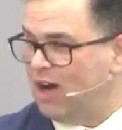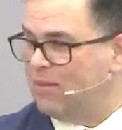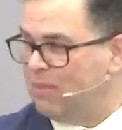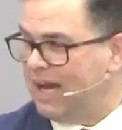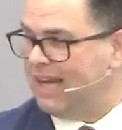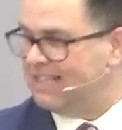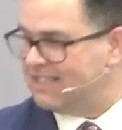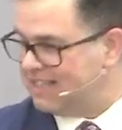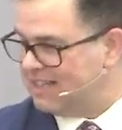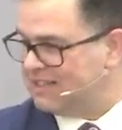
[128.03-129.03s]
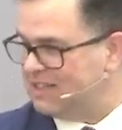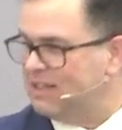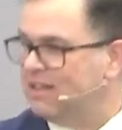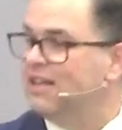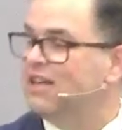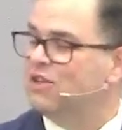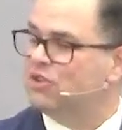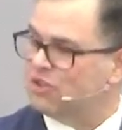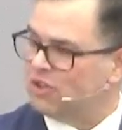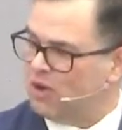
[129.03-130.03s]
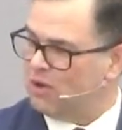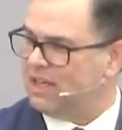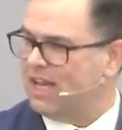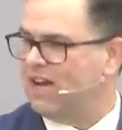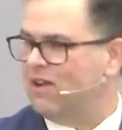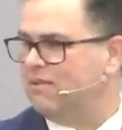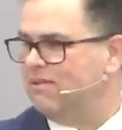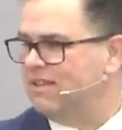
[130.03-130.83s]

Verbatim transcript: abiding citizen, slowed down,